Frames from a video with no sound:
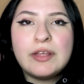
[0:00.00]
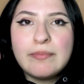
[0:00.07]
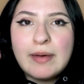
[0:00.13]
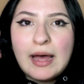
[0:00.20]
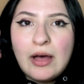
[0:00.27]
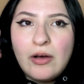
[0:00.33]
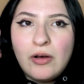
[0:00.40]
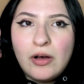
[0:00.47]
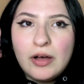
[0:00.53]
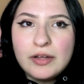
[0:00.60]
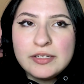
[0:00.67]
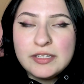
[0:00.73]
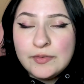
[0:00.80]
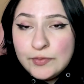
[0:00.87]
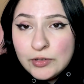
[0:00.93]
them out
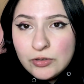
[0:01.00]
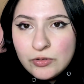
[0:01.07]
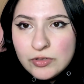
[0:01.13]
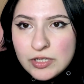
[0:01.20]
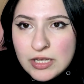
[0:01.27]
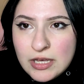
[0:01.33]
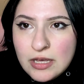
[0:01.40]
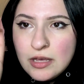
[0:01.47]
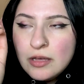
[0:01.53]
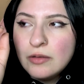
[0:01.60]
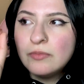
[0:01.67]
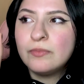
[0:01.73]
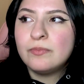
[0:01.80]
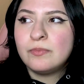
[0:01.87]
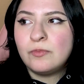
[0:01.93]
on difficulty,
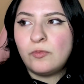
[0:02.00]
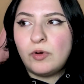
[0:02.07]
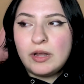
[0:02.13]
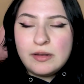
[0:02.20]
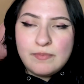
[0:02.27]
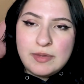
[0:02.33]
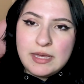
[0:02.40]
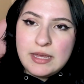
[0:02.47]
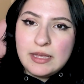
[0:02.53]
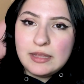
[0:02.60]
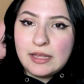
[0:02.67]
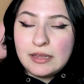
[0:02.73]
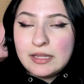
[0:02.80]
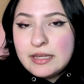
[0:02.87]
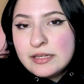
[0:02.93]
1
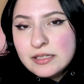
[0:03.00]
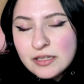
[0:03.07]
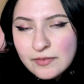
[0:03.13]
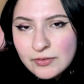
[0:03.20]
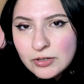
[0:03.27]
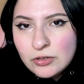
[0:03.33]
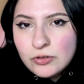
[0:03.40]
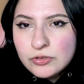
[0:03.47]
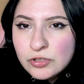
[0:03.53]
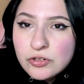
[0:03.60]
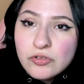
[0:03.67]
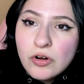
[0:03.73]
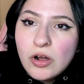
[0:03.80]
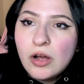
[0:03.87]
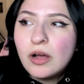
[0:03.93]
being the least difficult
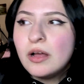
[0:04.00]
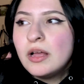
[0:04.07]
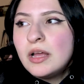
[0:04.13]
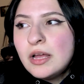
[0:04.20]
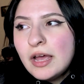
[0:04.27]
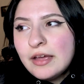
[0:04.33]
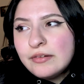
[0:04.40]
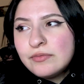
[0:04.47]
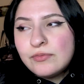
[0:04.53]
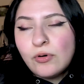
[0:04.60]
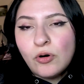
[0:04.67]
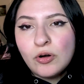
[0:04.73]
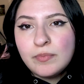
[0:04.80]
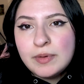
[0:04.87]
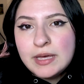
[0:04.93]
to draw and
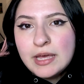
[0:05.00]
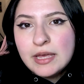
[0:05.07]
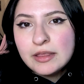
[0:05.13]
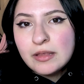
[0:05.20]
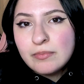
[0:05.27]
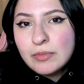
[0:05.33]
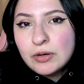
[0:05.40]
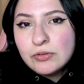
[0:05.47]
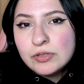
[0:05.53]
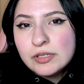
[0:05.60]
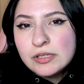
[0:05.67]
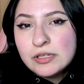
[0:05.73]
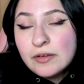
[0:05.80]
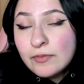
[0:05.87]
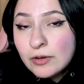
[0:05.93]
4 being the
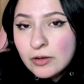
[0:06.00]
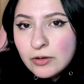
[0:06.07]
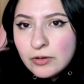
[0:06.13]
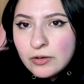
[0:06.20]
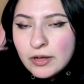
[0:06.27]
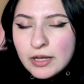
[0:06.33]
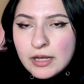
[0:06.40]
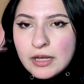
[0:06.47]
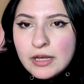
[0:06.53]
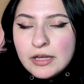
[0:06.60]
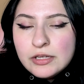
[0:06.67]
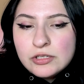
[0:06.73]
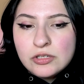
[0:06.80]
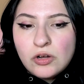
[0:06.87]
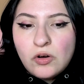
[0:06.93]
most difficult.
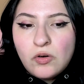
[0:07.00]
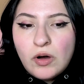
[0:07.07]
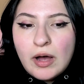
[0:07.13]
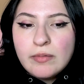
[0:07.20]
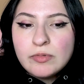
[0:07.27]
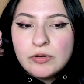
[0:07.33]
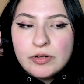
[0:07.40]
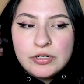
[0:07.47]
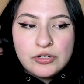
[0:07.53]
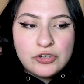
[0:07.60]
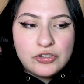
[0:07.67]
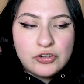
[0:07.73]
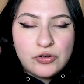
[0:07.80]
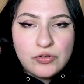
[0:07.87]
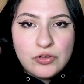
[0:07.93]
So I'm going
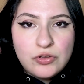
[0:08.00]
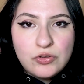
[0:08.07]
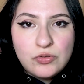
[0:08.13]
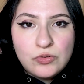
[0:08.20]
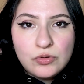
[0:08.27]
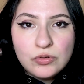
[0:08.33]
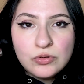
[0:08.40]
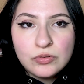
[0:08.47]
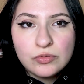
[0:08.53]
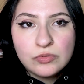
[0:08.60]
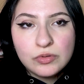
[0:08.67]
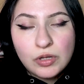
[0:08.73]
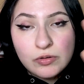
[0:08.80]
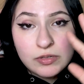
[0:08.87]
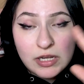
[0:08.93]
to show you
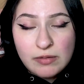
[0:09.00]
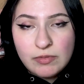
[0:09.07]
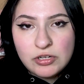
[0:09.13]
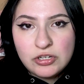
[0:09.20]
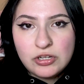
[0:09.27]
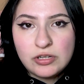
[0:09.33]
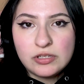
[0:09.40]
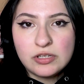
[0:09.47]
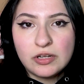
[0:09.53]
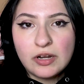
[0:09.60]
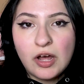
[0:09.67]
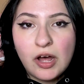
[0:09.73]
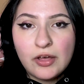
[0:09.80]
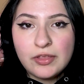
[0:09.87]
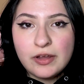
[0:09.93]
those images
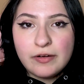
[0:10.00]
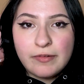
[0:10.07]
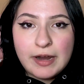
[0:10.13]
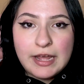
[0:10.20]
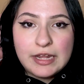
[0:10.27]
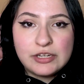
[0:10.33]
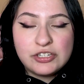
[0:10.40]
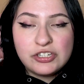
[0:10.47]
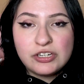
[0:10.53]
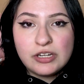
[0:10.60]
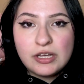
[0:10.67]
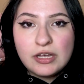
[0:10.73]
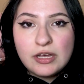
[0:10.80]
on how they range